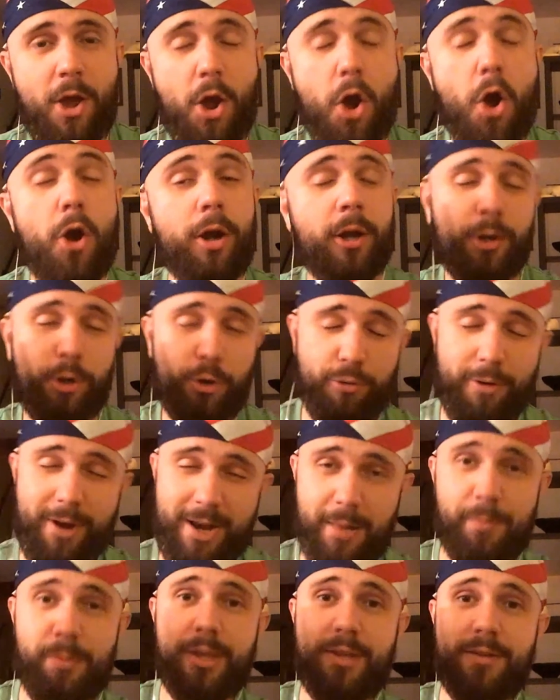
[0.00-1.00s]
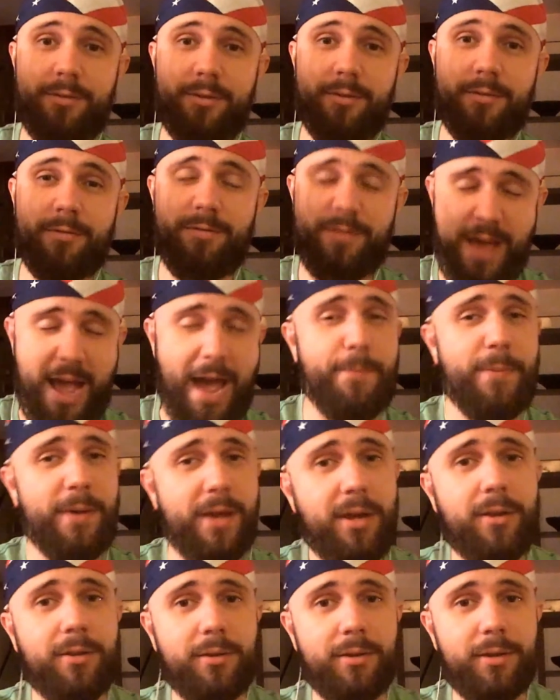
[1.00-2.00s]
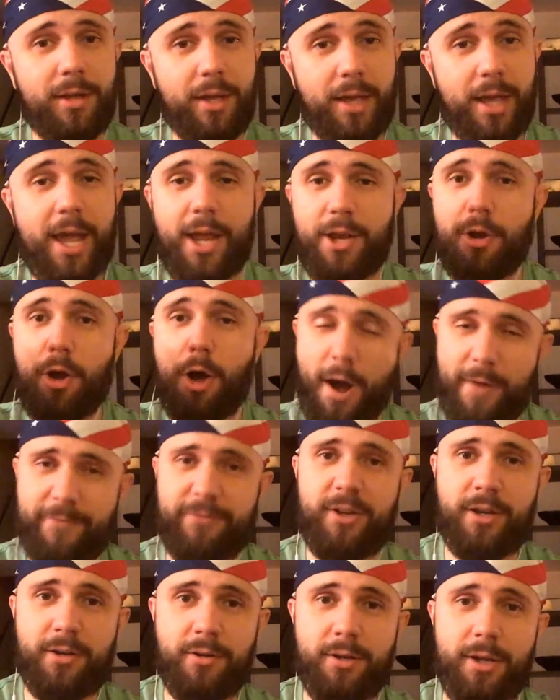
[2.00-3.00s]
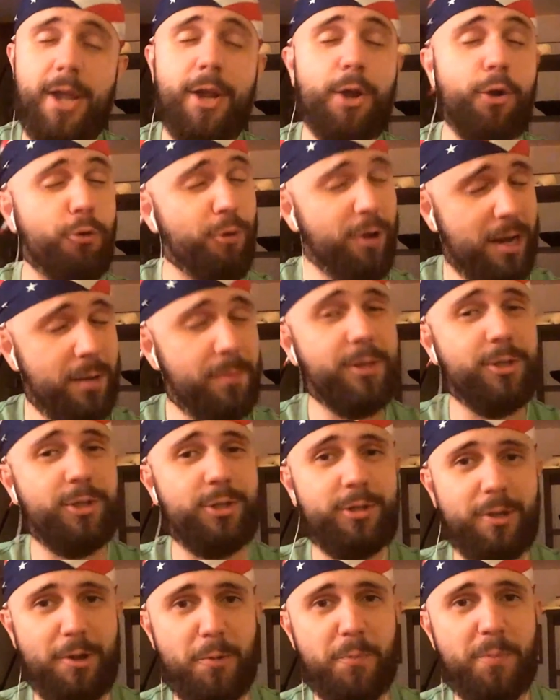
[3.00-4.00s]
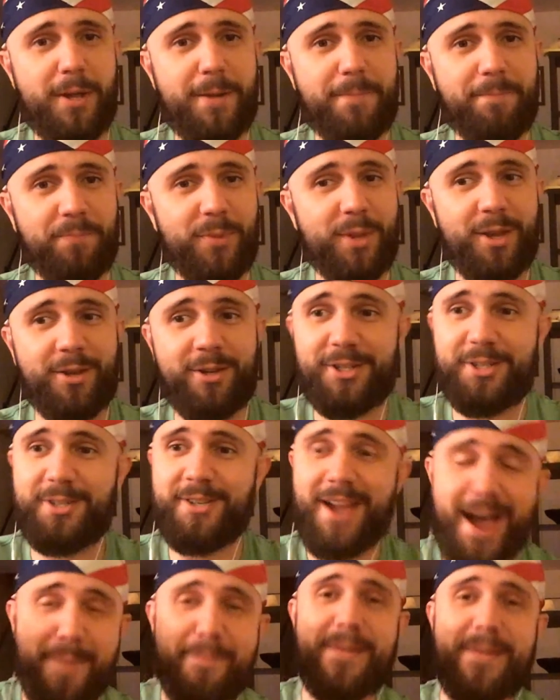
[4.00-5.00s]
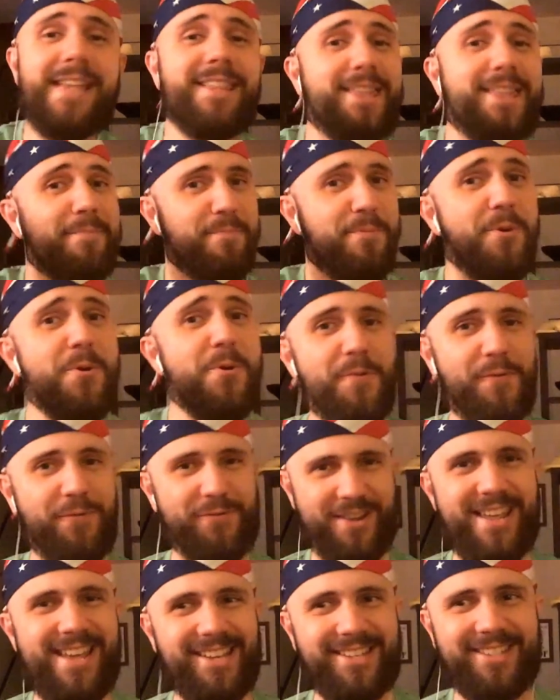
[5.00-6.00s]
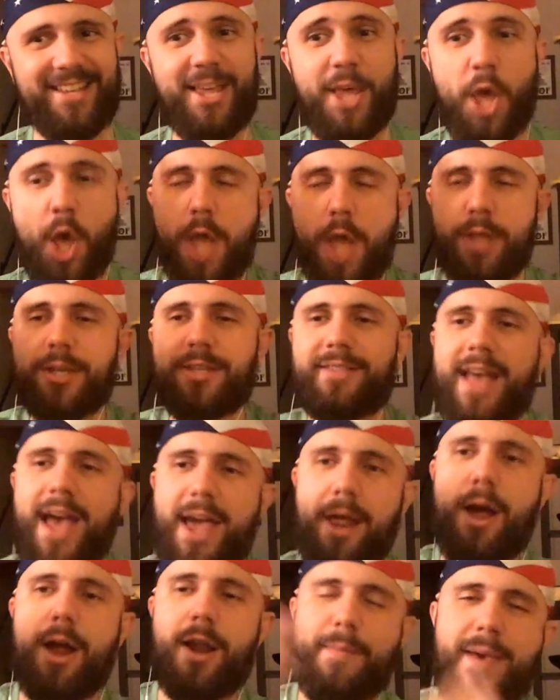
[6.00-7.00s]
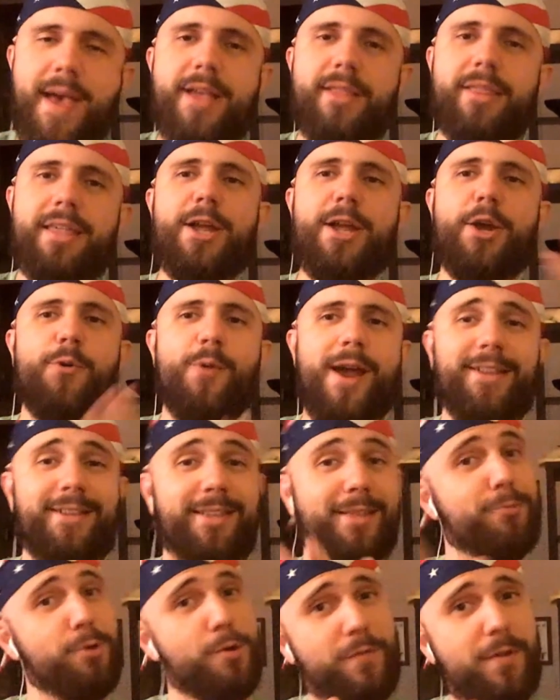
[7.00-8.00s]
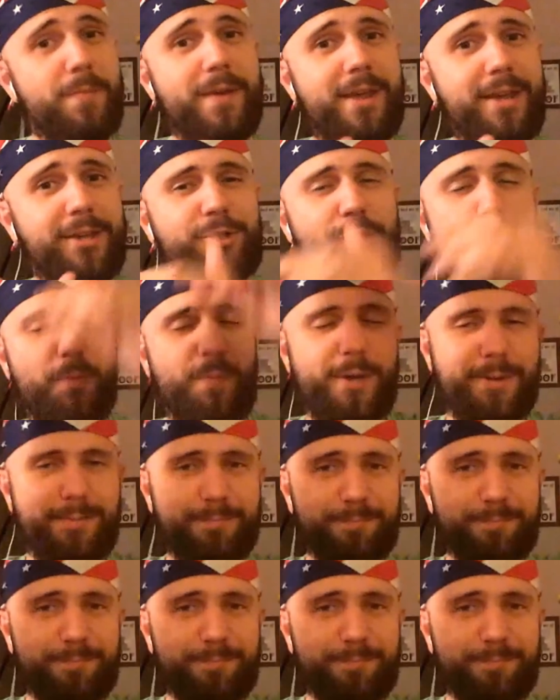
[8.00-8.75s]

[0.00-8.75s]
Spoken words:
are incredibly vapid and often incredibly stupid does not mean the movie is. Does that automatically equate to the movie being stupid?